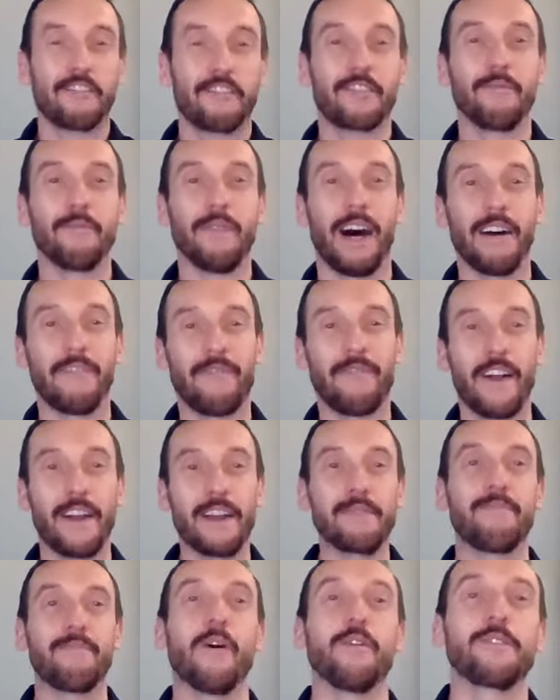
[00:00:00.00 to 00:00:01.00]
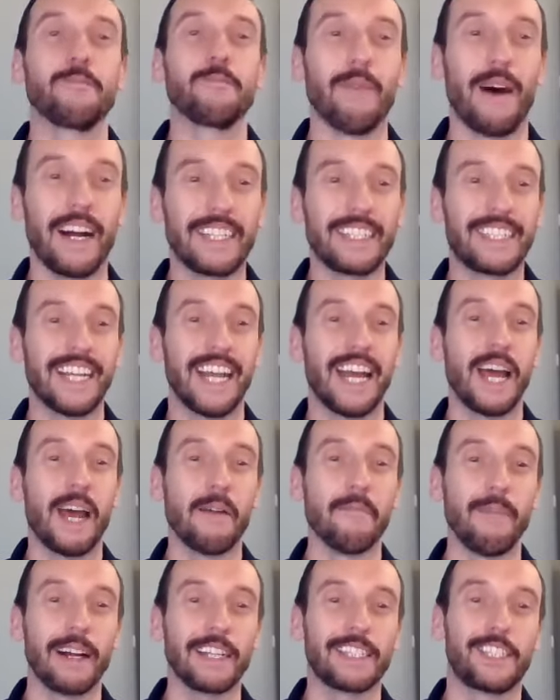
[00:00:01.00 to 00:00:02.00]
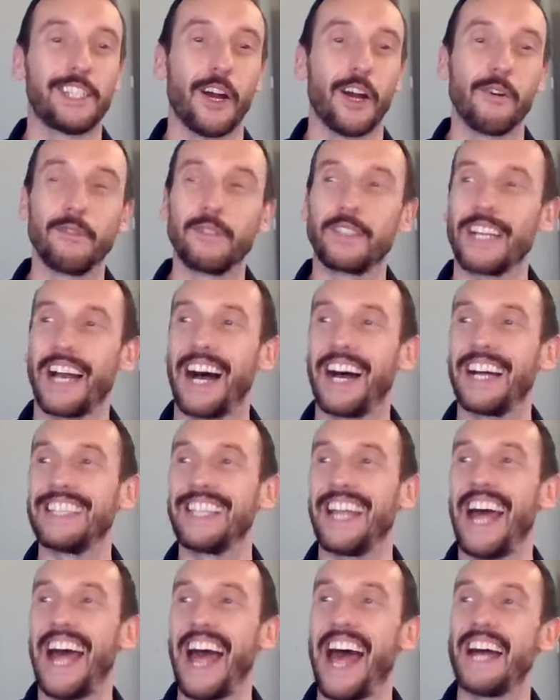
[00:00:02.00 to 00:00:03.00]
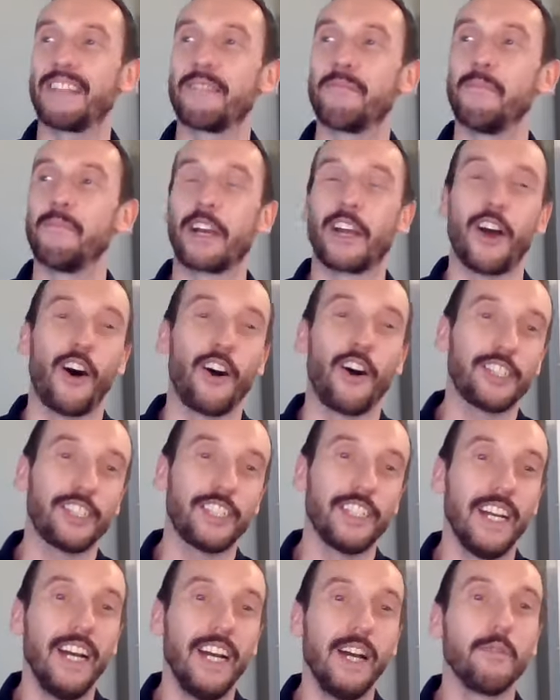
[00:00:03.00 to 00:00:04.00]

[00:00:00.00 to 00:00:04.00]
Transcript: from that very post-match, Matt Jones and Ed McCosh.